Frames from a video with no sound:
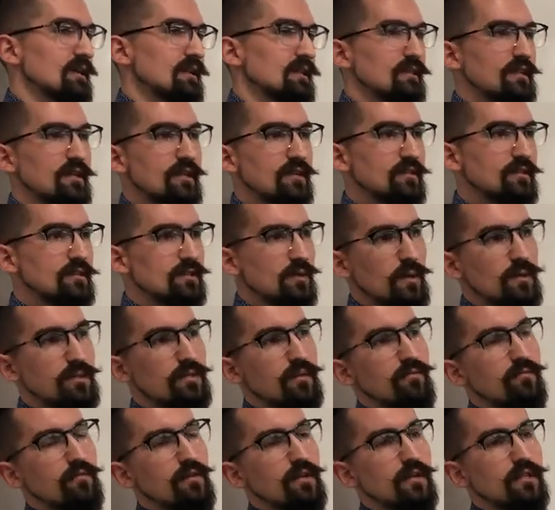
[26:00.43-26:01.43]
These sorts
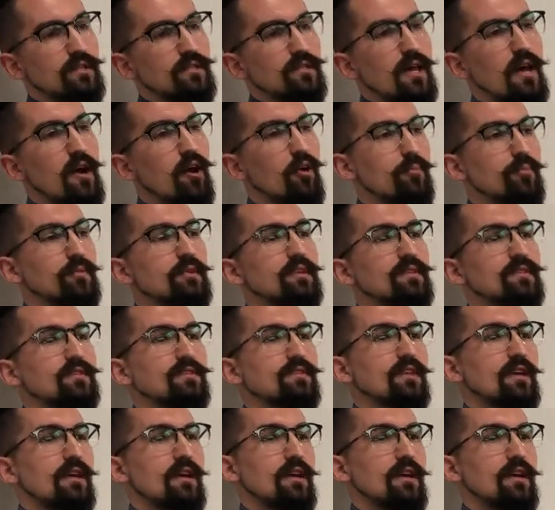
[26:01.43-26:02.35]
of things helped us stay